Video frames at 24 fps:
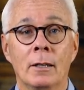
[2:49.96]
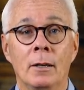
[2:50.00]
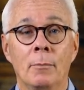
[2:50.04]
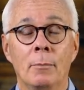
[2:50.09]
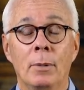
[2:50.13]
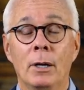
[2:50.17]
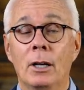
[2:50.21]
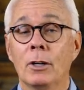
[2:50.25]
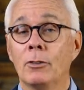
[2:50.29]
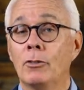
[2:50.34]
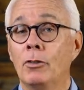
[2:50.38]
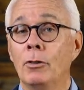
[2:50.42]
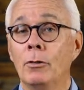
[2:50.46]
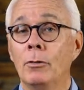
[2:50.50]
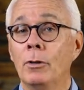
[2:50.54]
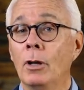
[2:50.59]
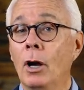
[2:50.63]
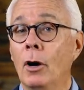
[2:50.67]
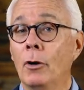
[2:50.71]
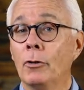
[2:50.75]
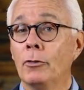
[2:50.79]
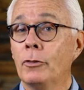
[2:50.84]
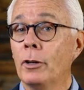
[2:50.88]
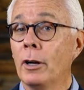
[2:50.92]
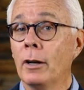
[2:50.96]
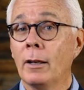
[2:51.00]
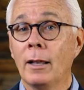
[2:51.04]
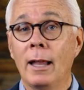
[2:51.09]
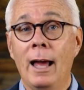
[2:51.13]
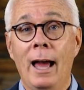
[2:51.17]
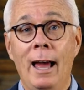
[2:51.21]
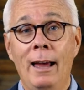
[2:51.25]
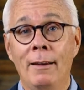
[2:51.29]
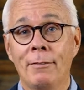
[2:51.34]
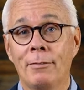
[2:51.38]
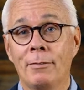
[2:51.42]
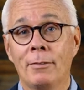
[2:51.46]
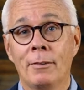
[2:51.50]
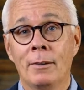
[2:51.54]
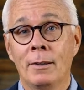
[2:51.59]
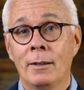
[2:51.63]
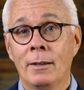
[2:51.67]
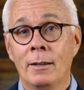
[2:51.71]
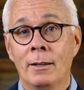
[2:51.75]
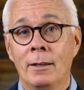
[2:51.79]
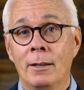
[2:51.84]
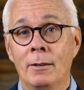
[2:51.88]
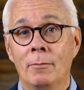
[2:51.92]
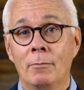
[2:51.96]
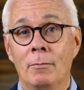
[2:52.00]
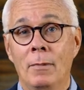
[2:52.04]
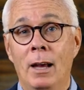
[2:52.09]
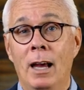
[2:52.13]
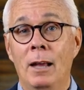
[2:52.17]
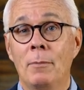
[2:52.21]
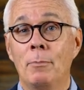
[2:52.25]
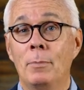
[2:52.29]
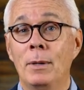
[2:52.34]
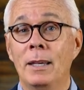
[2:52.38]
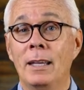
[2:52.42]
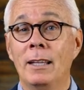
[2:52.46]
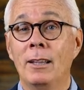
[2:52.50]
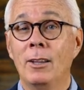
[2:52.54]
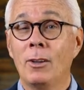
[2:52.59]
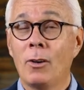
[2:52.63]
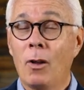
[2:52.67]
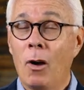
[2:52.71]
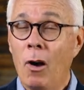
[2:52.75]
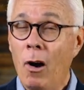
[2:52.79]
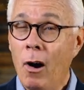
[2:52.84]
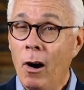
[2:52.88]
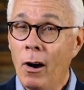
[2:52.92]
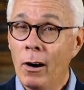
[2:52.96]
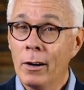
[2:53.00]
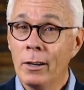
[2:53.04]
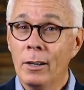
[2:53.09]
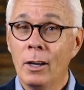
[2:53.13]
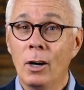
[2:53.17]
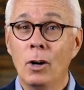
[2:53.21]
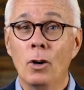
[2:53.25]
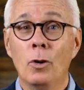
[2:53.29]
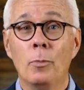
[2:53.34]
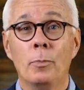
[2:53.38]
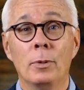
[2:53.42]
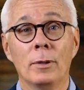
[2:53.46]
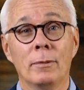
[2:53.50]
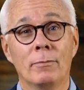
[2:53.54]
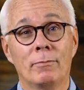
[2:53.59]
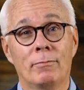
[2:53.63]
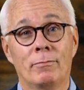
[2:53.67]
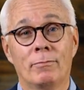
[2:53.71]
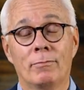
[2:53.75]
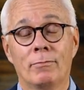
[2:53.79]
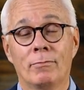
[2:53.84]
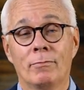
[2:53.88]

Because who knows, their life might be a little hard to open.